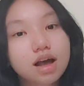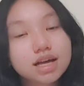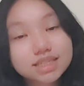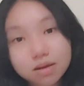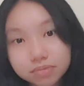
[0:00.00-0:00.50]

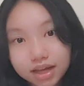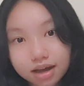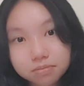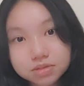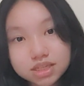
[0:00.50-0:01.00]

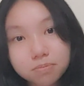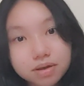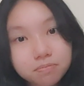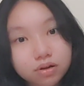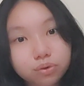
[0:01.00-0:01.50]
Sometimes some
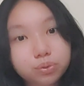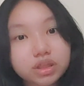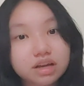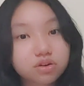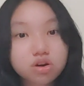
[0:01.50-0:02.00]
people would
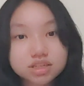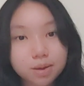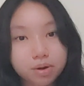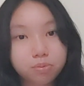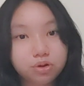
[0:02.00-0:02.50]
ignore
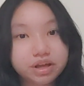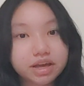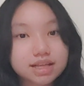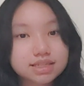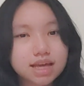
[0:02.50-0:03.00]
cyberbullying
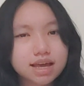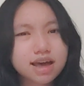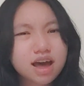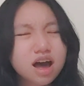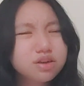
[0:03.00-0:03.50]
and say,
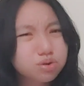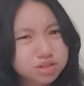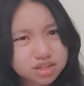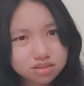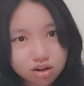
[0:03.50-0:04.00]
"You're
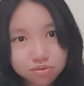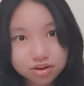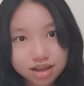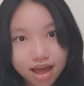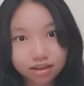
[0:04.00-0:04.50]
just
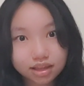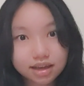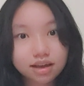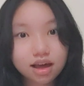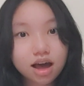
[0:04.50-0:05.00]

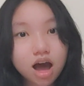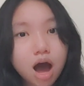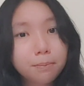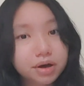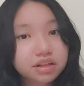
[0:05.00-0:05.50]
overreacting."
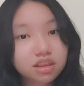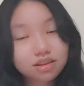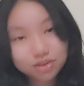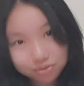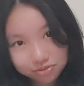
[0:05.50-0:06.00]
But
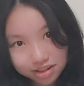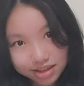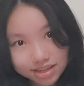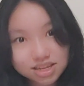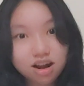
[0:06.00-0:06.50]
your
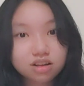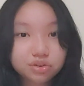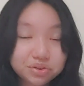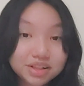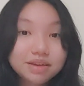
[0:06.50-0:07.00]
feelings are
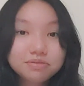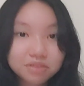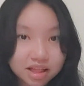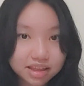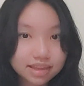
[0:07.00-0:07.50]
totally
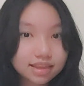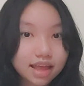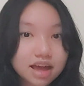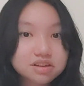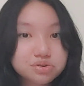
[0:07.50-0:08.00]
valid
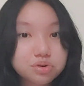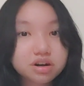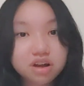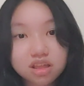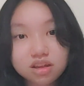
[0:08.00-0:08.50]
and you are
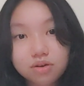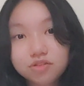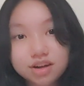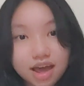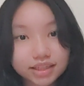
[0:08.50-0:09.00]
not
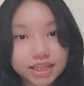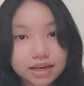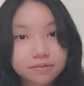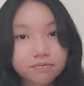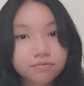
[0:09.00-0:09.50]
overreacting.